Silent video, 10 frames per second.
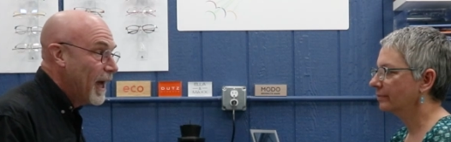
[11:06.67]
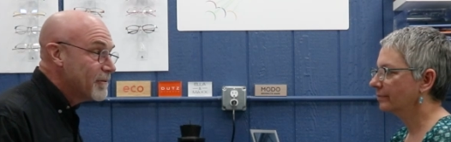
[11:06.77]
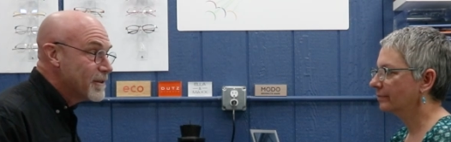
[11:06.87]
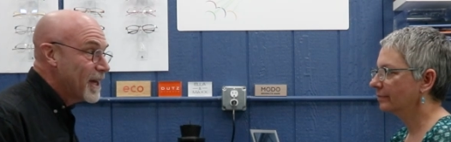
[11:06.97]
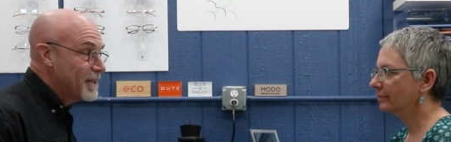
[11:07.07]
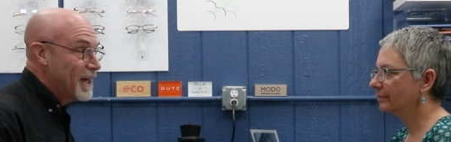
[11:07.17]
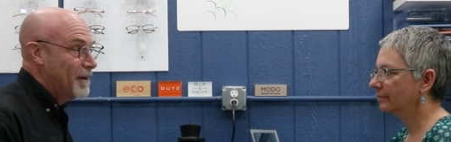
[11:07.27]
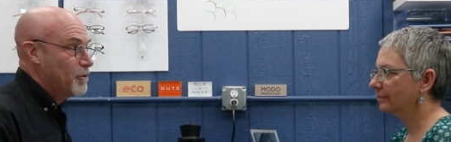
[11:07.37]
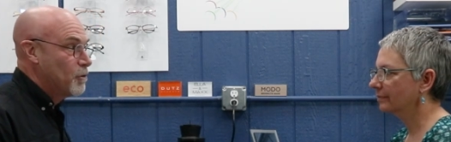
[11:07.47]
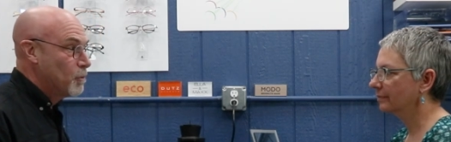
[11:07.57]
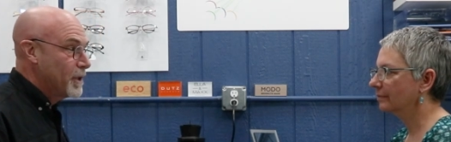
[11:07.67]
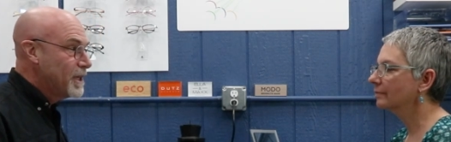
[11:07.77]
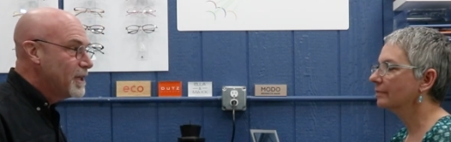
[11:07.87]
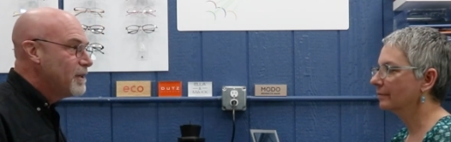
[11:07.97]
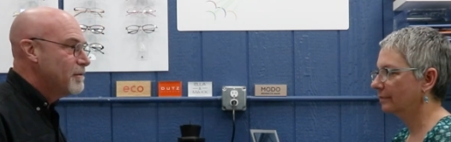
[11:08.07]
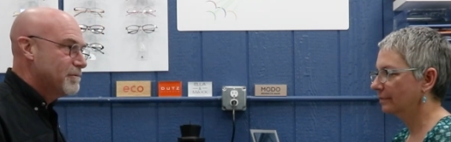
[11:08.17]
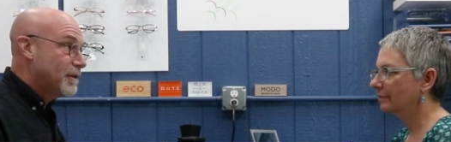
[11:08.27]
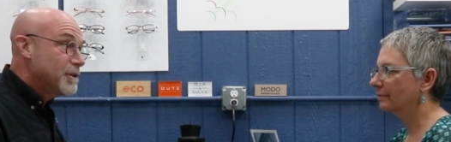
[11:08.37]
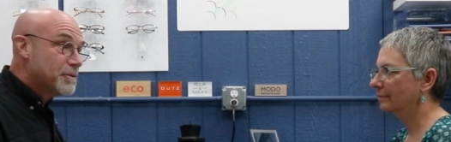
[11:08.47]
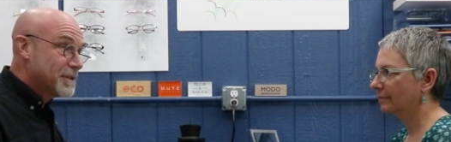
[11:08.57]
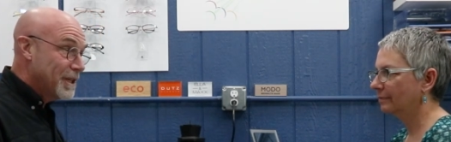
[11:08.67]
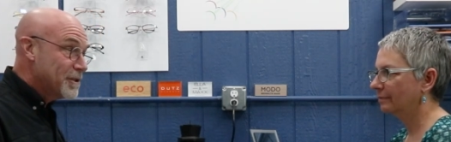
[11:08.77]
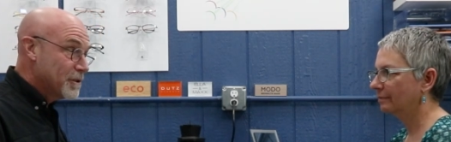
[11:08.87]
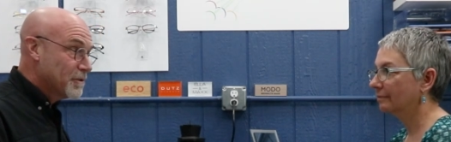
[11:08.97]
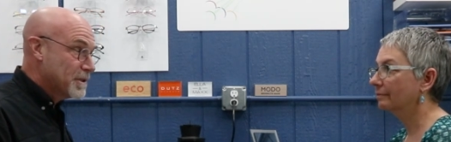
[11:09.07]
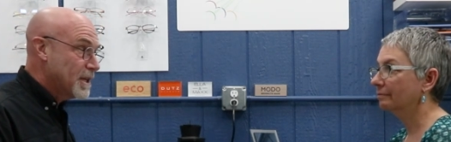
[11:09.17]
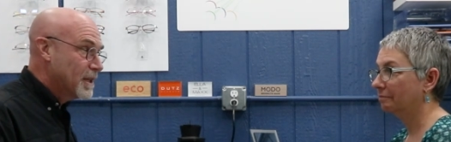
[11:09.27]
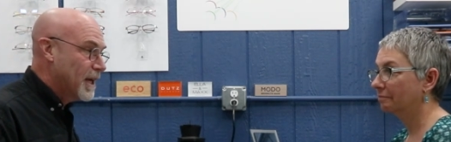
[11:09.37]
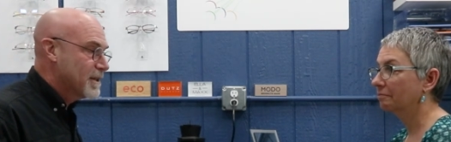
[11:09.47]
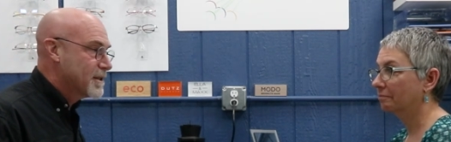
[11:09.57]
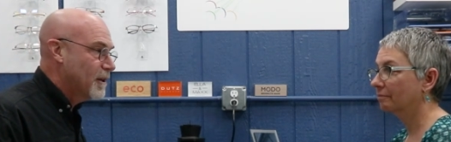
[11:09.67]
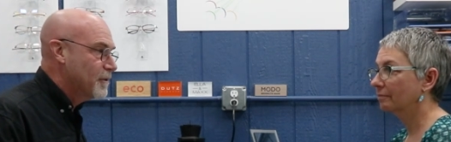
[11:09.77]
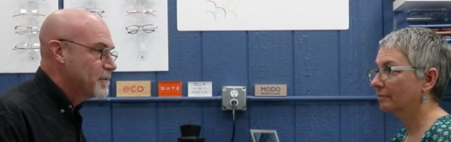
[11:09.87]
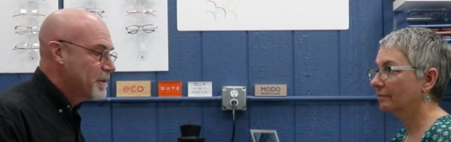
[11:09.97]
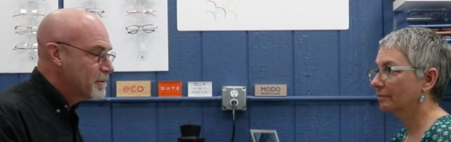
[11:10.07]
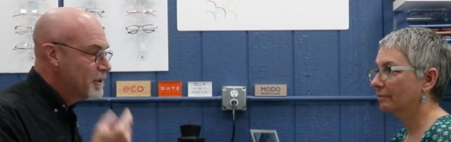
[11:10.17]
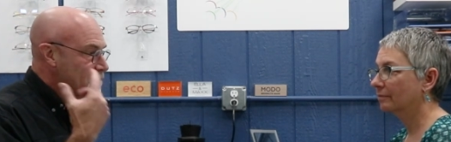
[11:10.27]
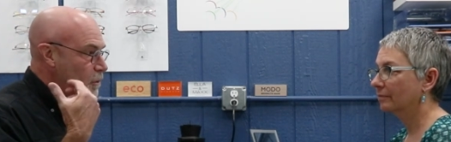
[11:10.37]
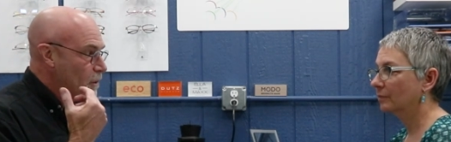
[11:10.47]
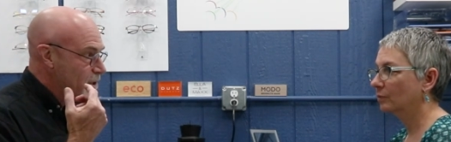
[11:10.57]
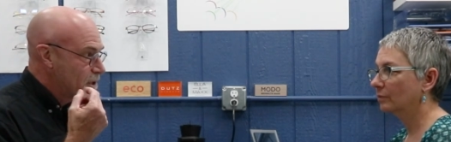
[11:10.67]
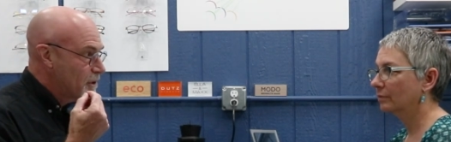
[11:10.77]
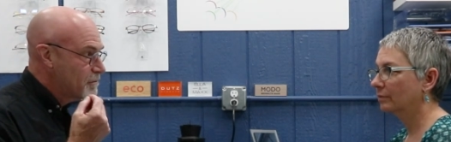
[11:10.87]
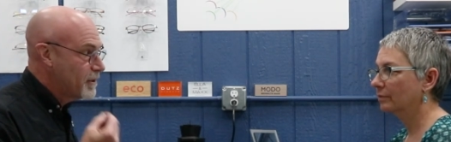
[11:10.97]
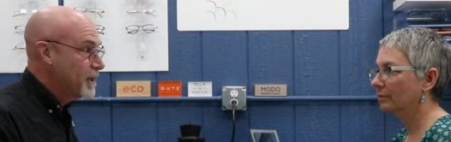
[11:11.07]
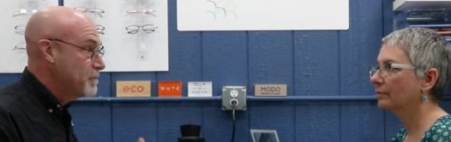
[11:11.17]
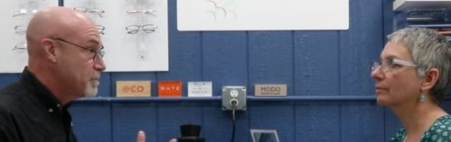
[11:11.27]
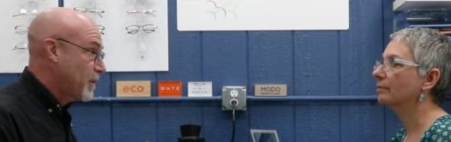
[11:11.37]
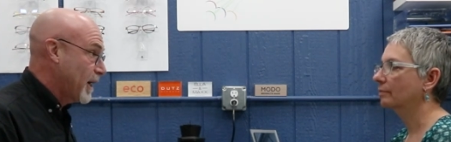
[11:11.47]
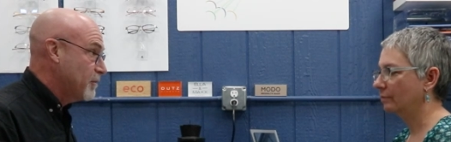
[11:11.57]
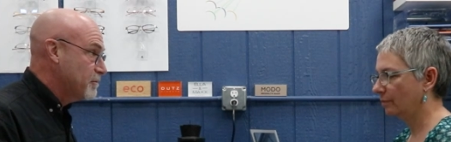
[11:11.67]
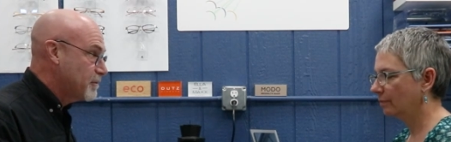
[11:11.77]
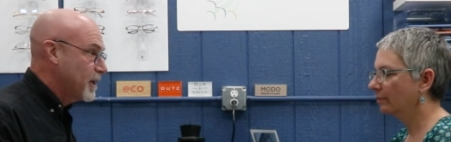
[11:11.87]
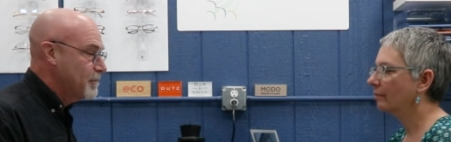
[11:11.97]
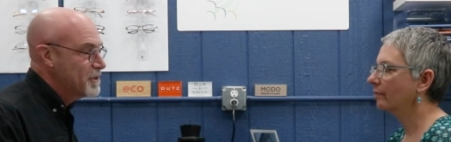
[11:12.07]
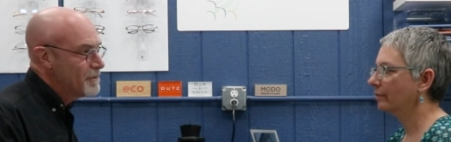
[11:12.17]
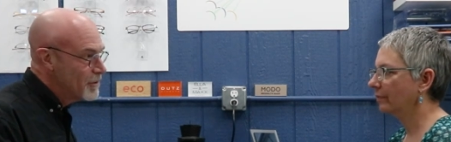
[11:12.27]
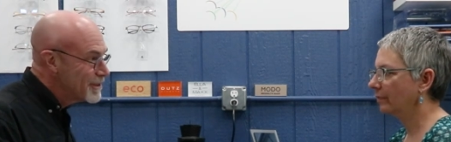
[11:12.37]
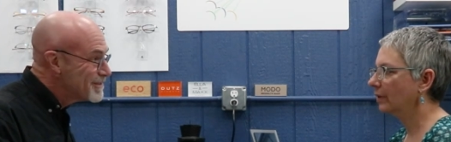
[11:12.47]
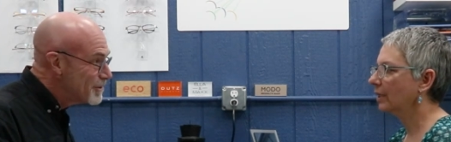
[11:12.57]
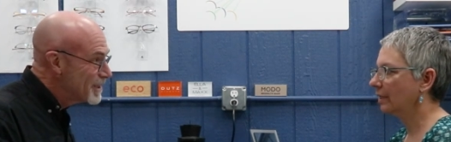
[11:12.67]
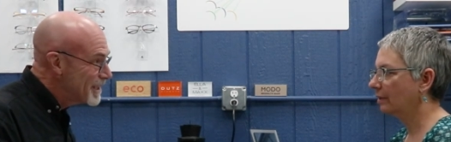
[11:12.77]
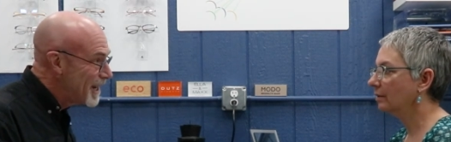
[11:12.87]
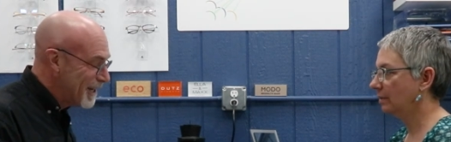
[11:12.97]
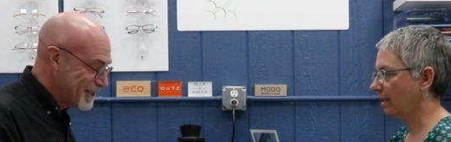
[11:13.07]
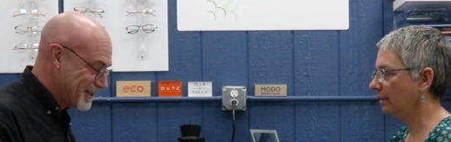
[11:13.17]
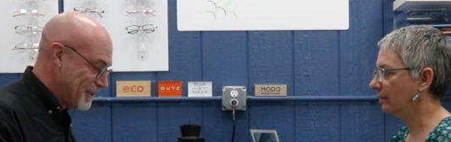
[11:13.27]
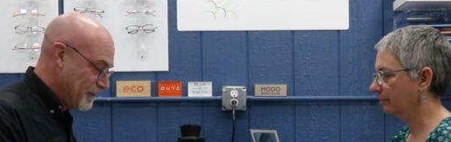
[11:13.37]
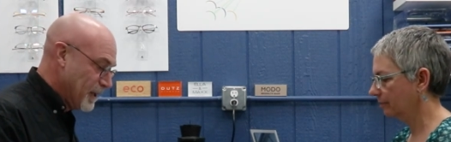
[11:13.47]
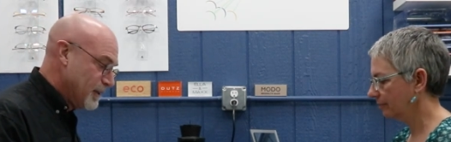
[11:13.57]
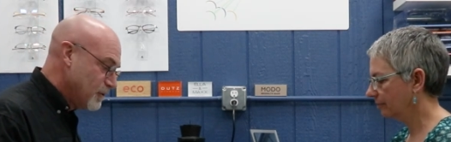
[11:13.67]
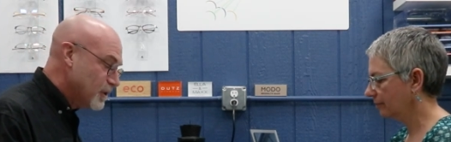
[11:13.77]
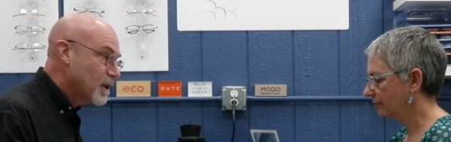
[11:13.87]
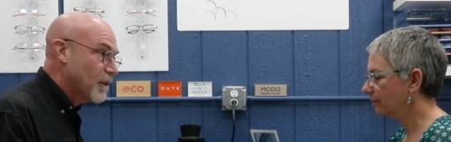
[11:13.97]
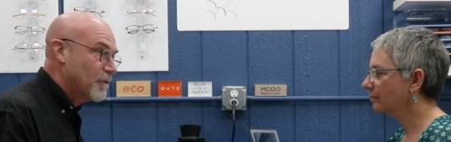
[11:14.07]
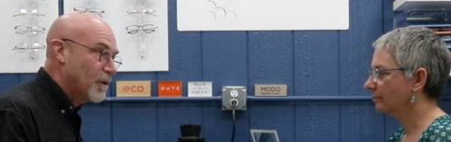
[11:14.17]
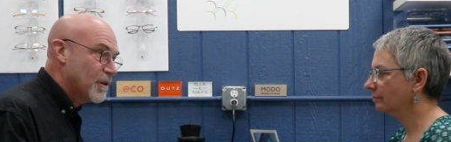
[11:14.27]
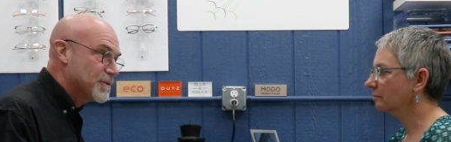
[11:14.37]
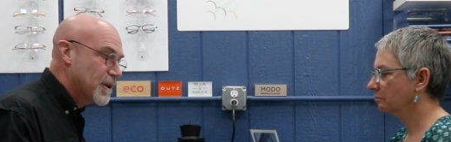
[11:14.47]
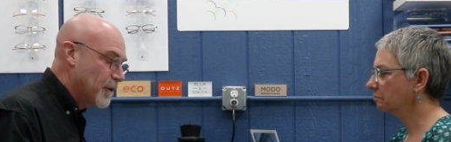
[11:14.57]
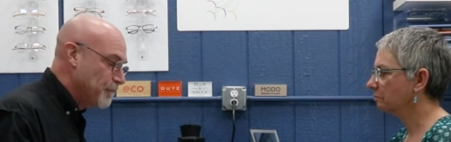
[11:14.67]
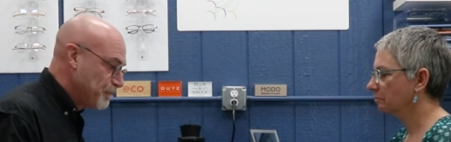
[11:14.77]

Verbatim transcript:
Speaker 1: After that, you have green, very traditional sunglass color, especially when tortoiseshell frames, brown frames. Looks really nice. Yeah. Good color also.